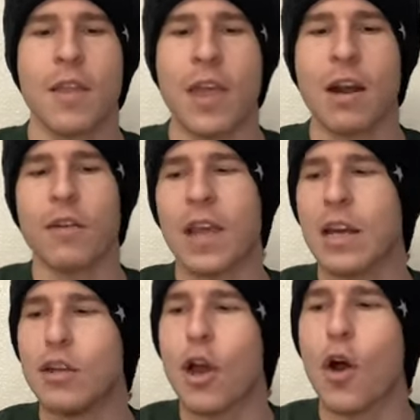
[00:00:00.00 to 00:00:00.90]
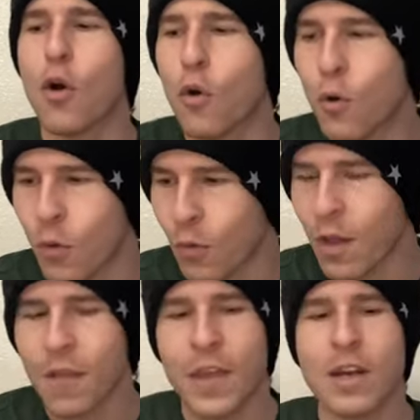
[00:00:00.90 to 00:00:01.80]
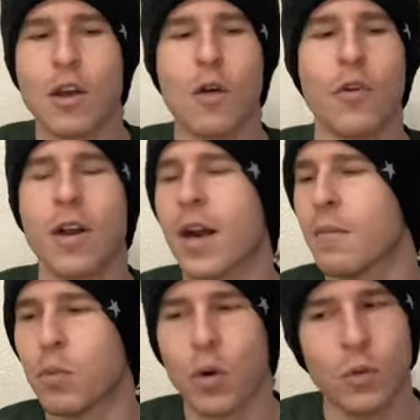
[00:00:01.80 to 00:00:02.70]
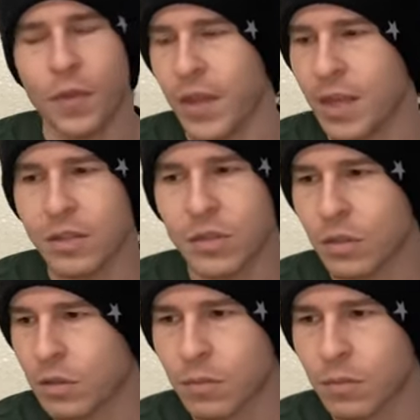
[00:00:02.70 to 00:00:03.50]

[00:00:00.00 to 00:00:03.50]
they know they're not on board with this,